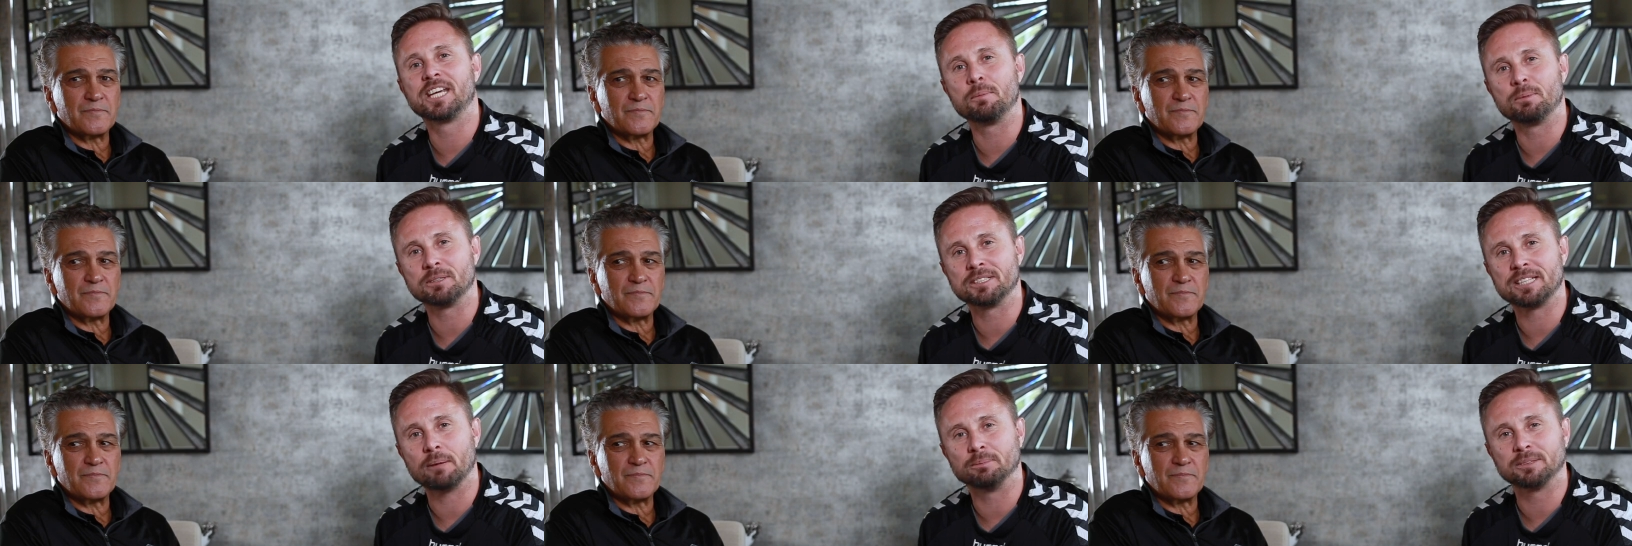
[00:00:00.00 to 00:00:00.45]
Speaker 1: Keeper
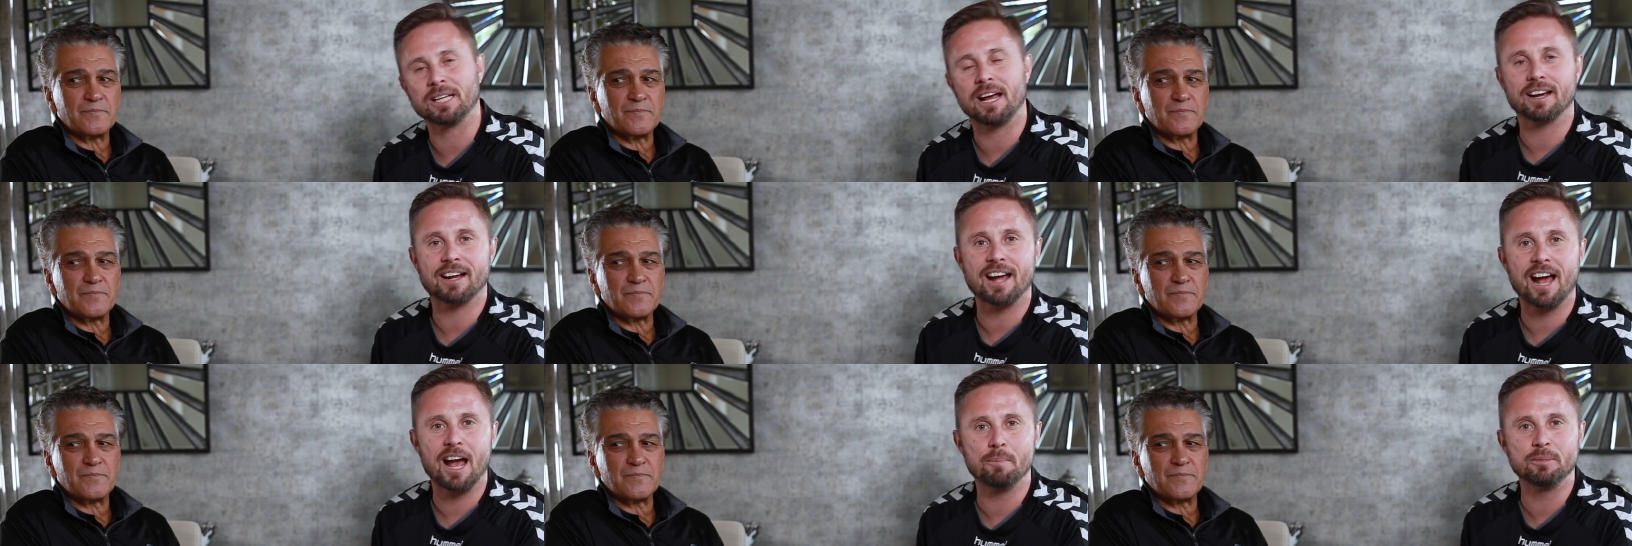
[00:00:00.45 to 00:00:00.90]
Stop
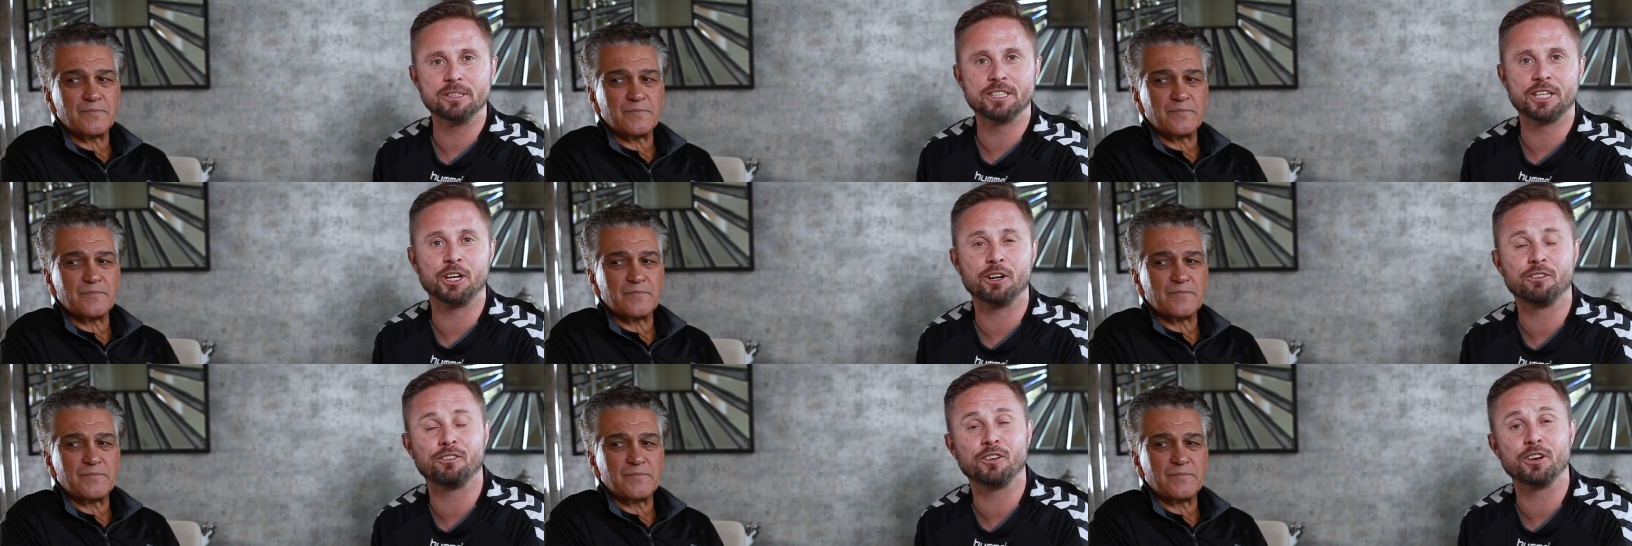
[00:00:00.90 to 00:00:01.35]
dot com is
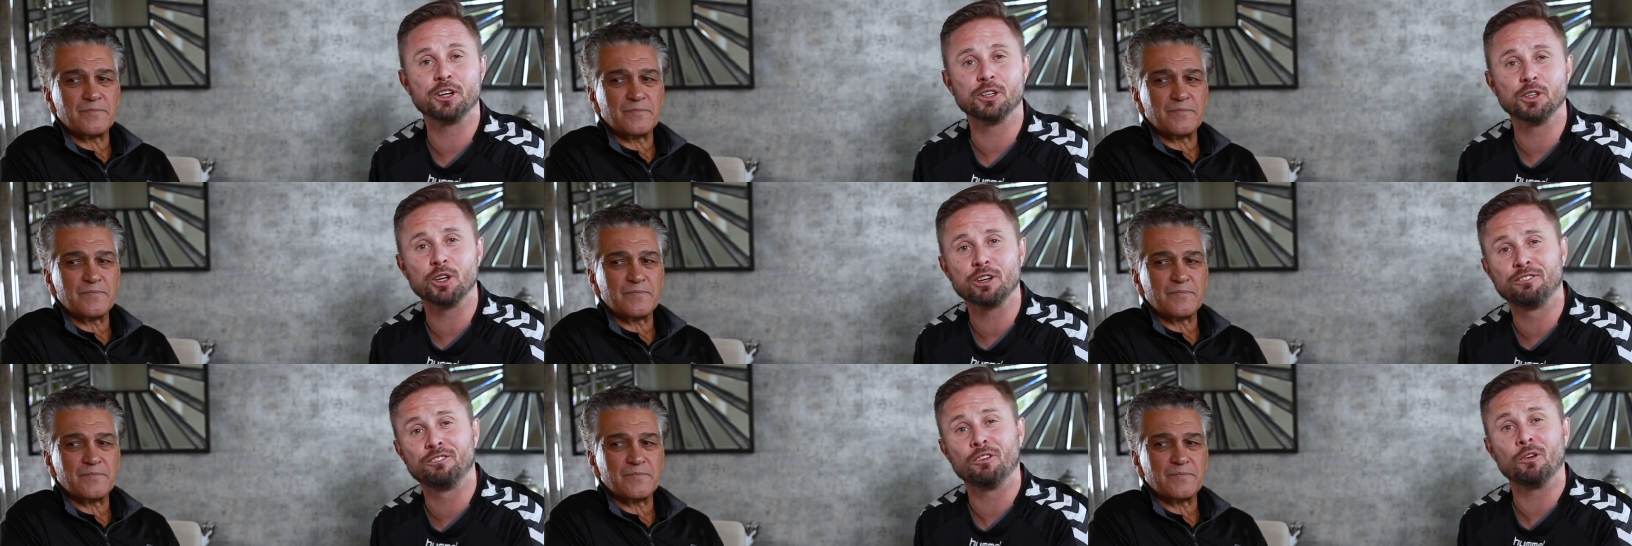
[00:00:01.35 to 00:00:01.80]
here for you.
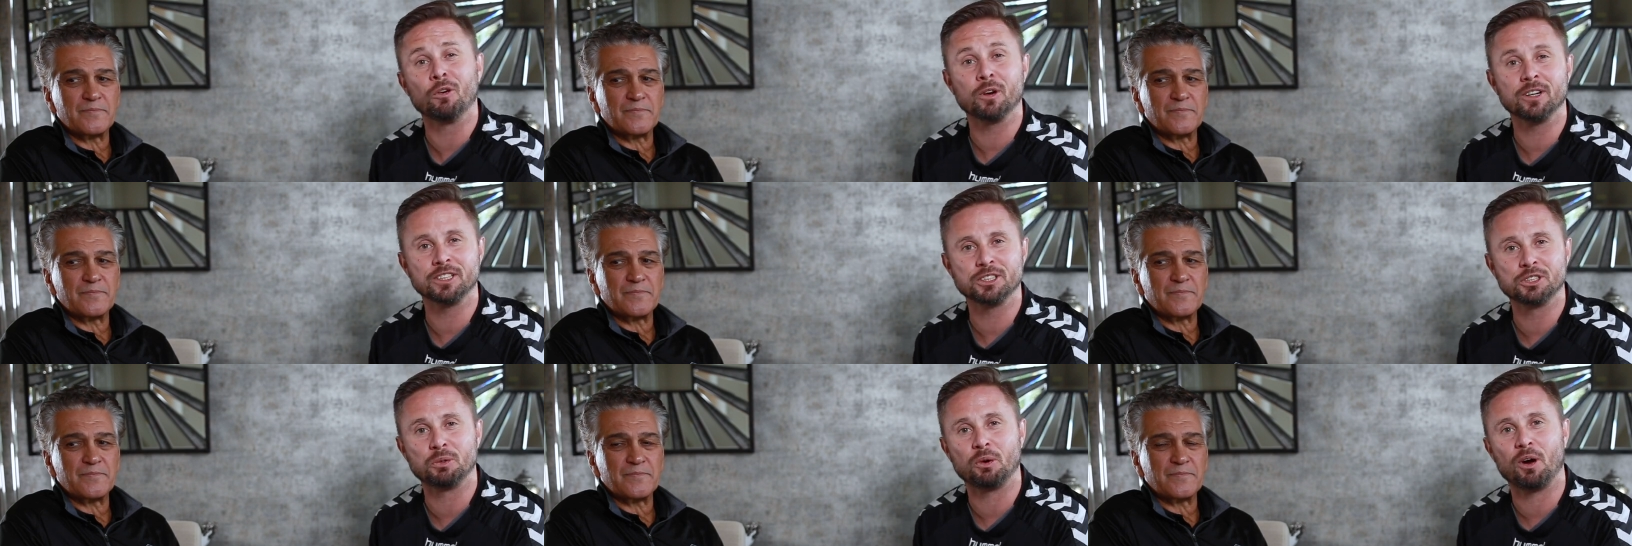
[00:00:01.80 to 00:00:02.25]
Look
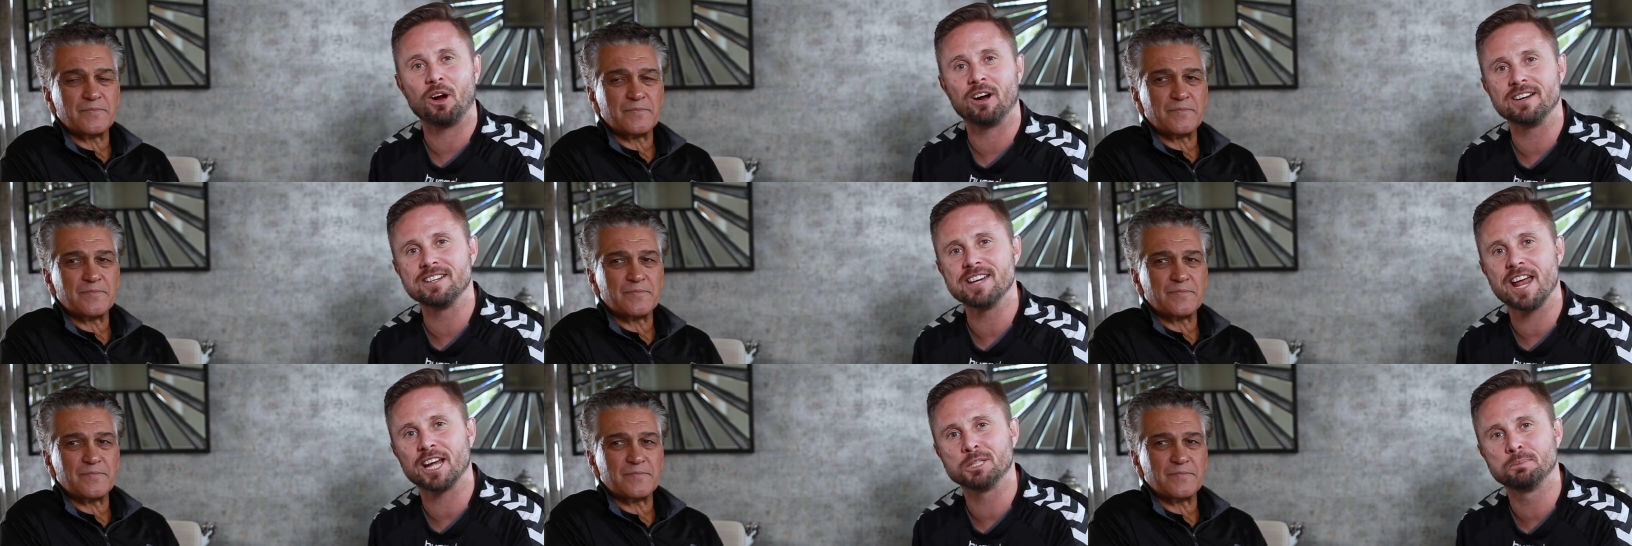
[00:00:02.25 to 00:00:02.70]
forward to our
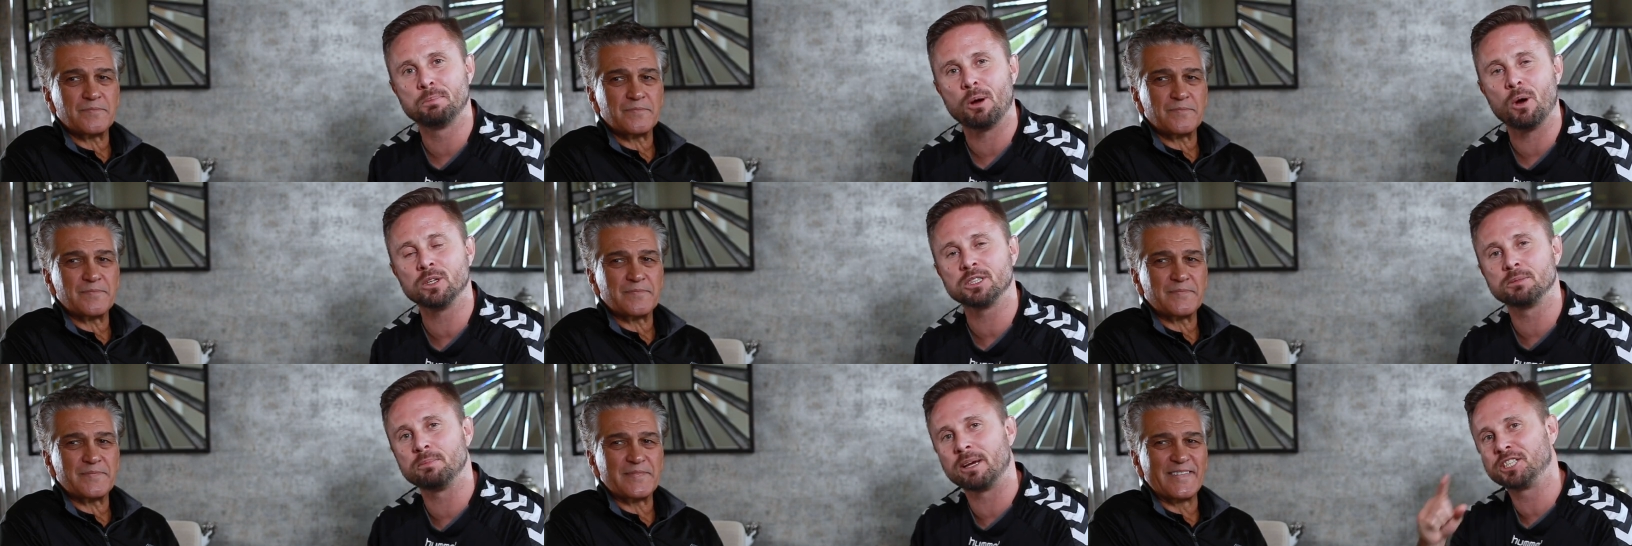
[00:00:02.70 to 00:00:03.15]
next
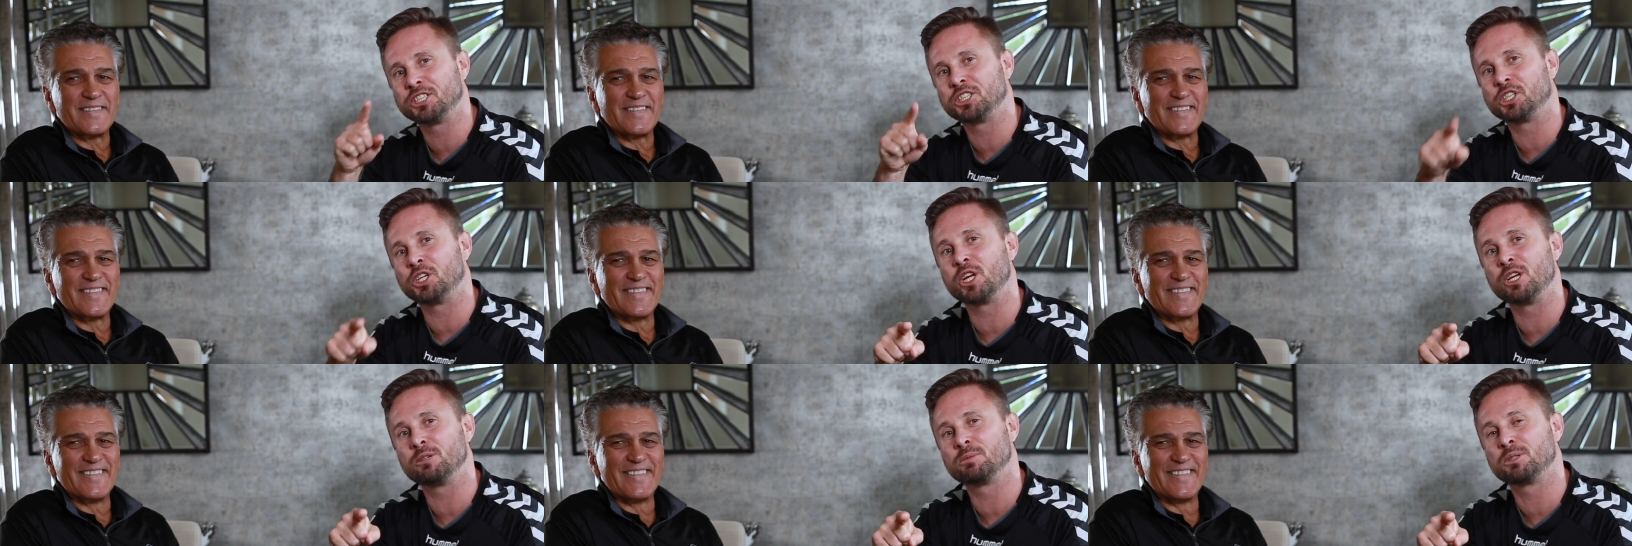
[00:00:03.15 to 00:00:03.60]
post. Make sure
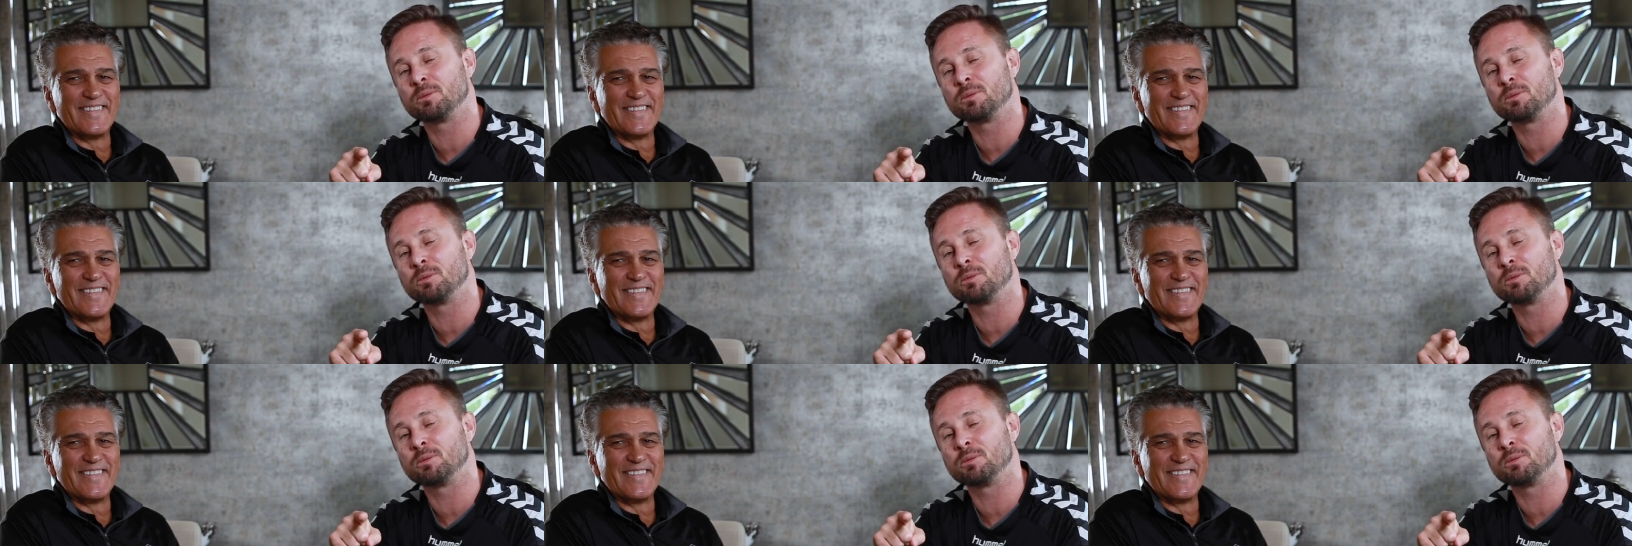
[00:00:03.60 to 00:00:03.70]
you